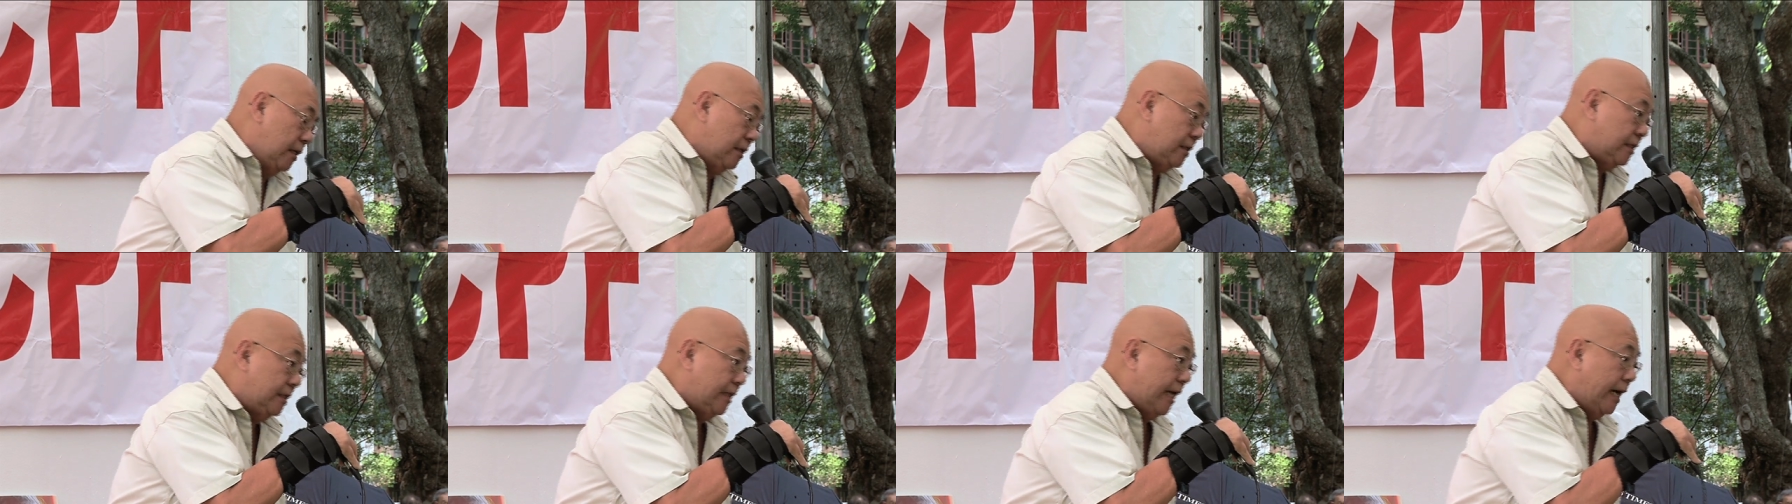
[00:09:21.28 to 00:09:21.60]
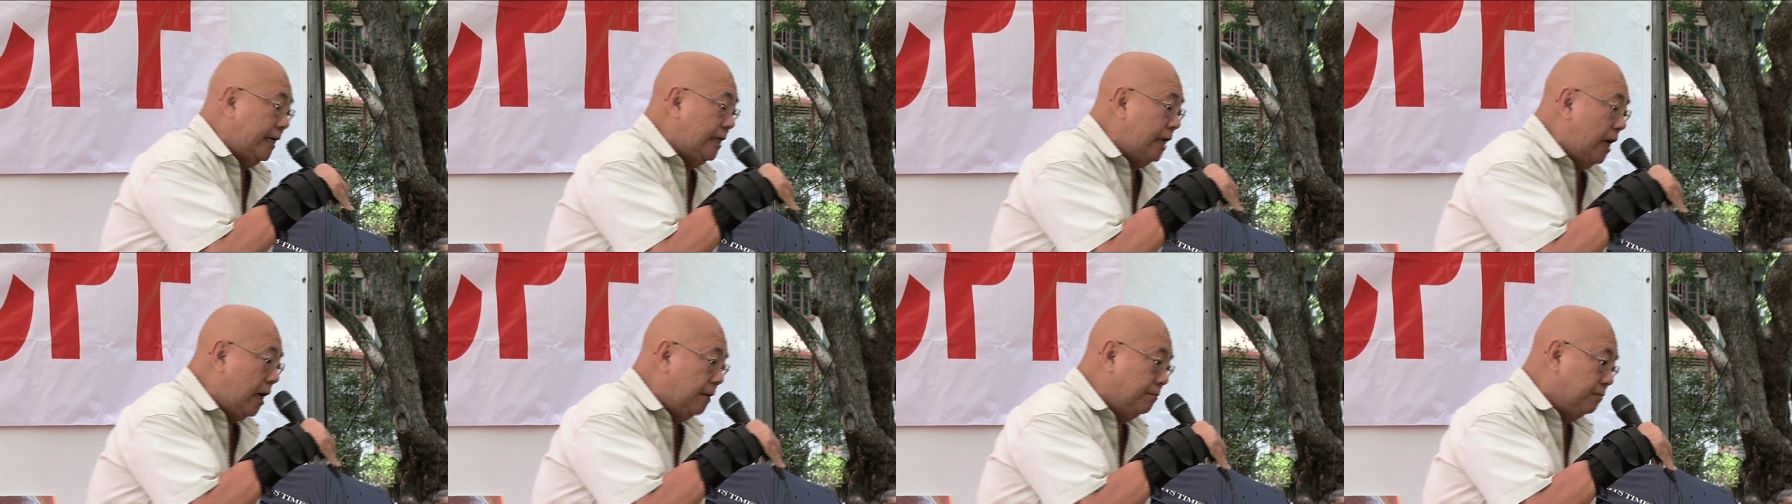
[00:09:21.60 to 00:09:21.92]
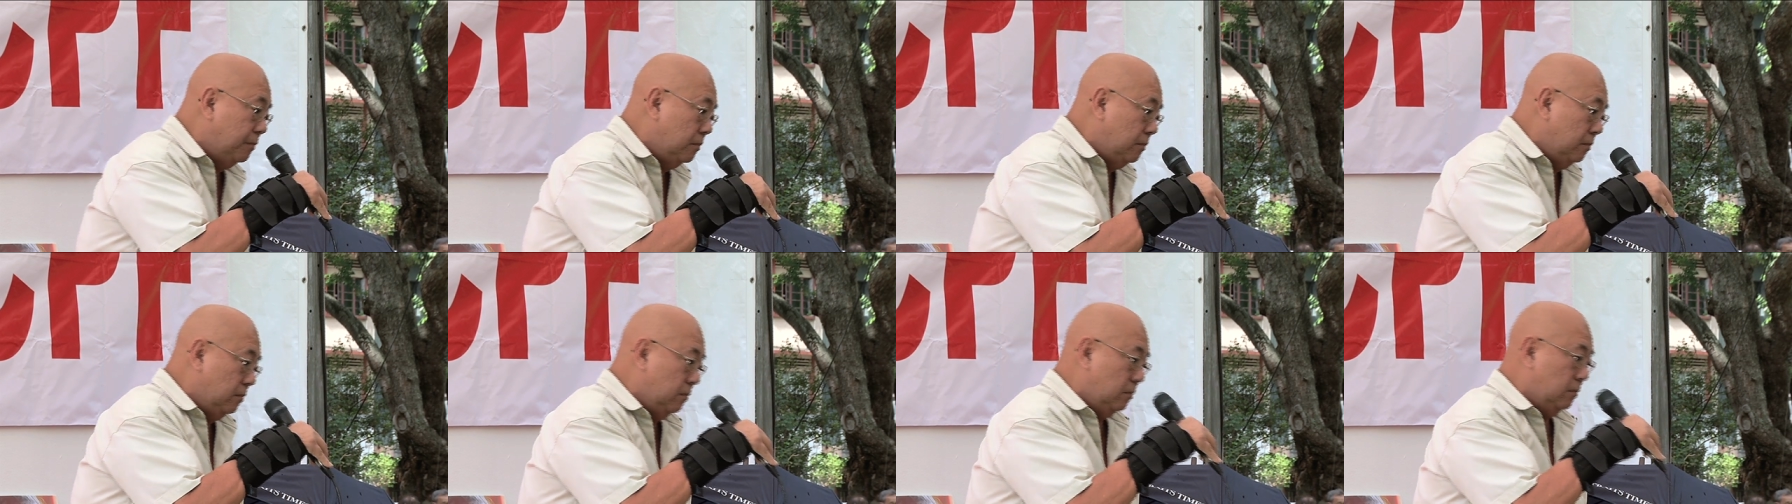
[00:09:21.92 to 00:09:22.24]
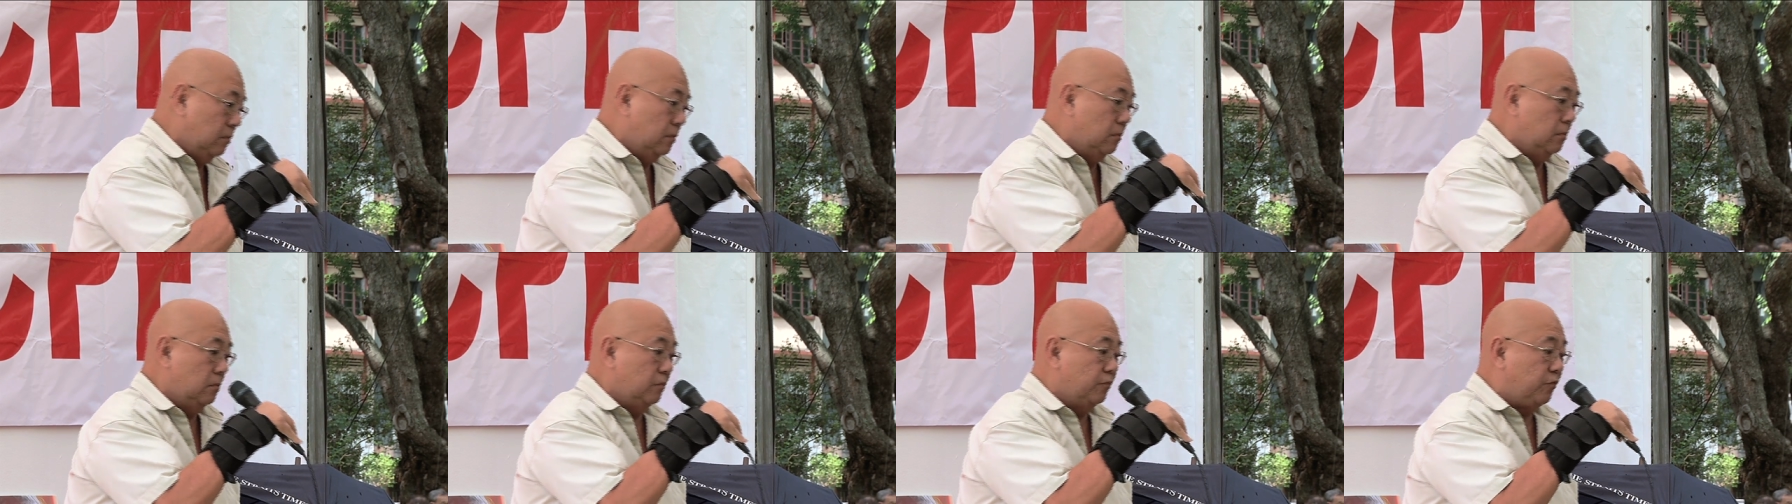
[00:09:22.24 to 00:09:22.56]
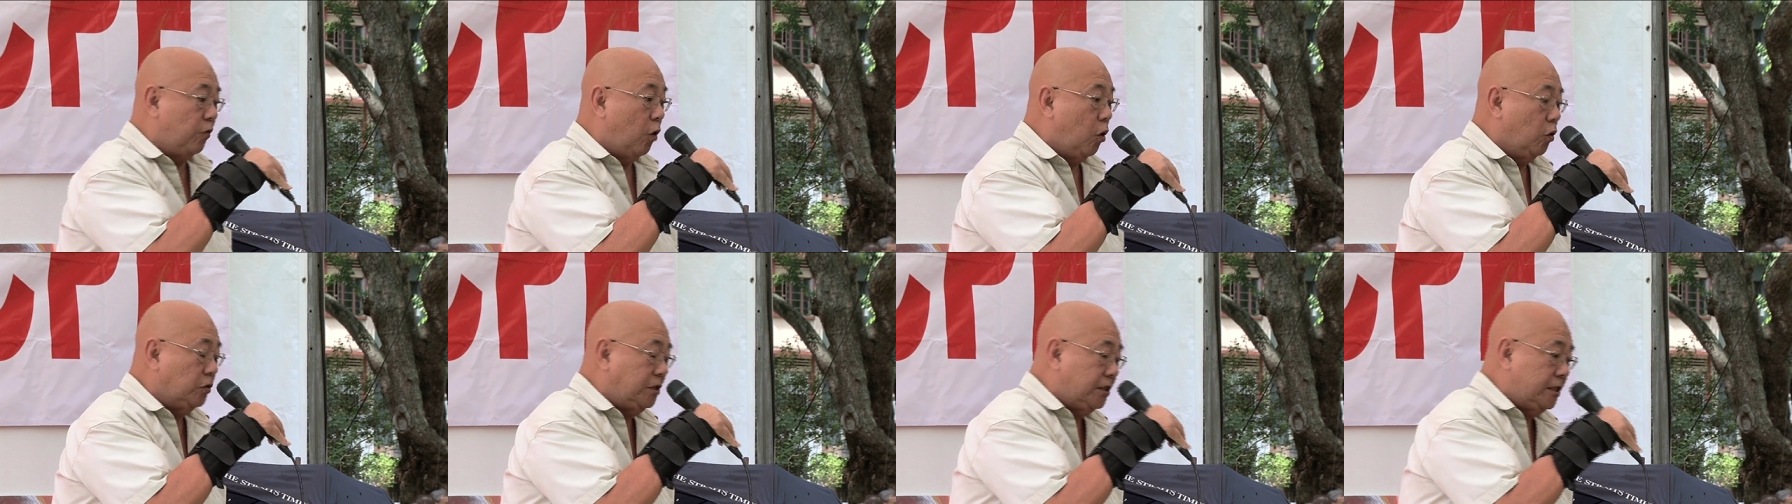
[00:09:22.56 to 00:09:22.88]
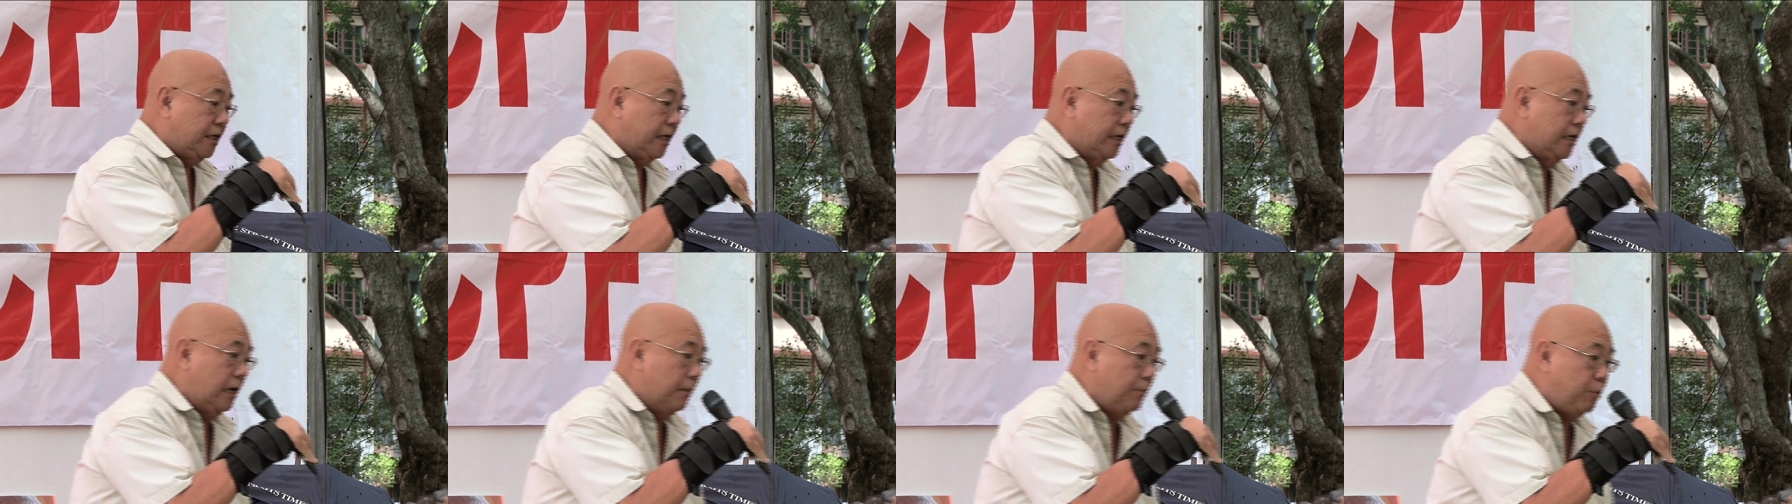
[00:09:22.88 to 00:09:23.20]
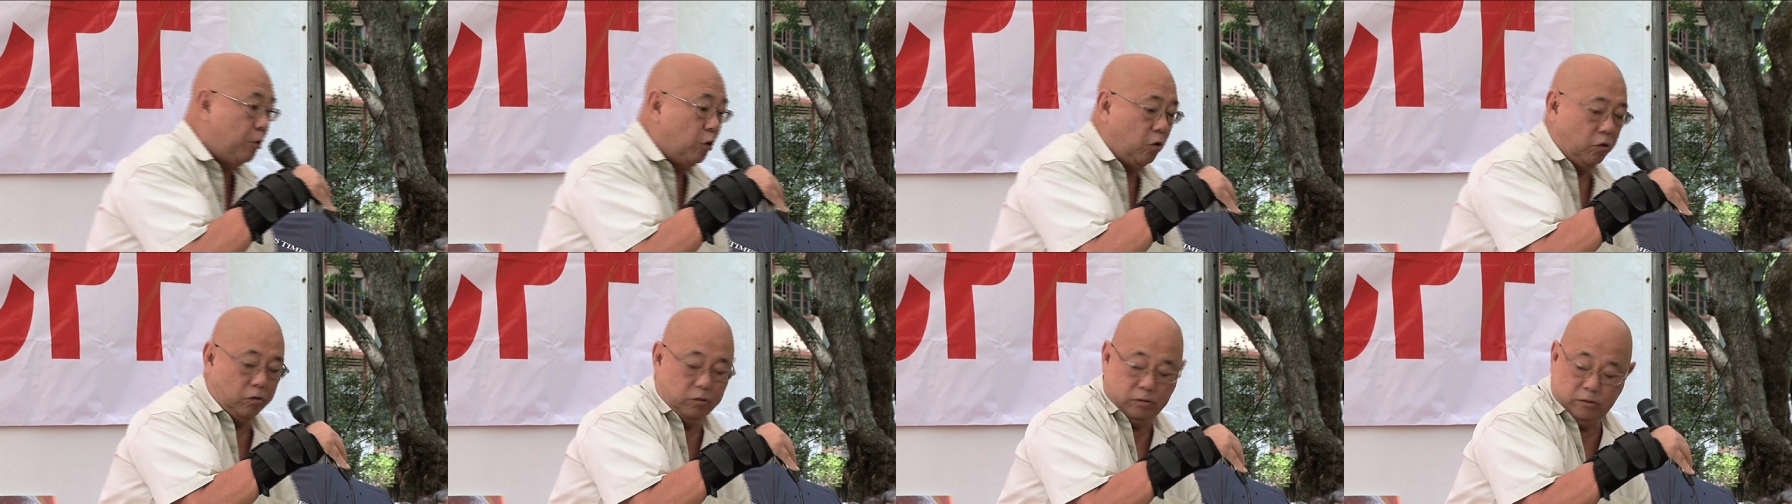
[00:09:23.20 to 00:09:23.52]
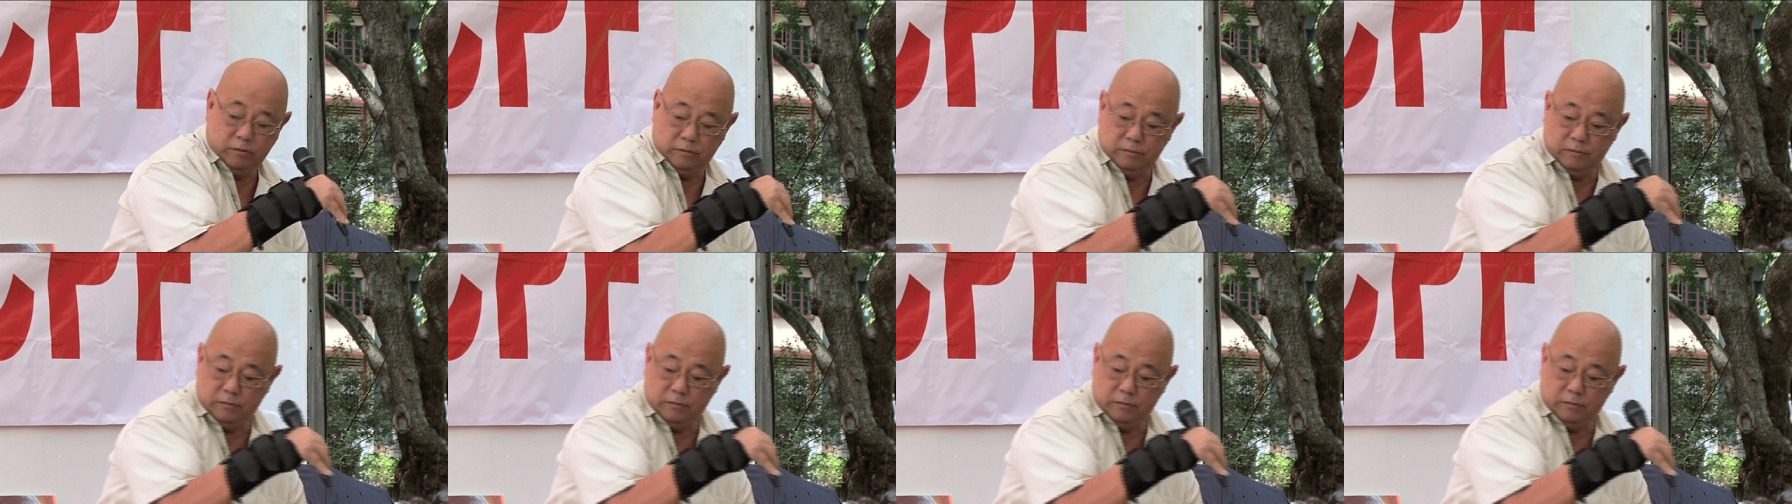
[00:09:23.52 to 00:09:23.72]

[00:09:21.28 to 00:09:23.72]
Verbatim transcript: stand up for Singapore.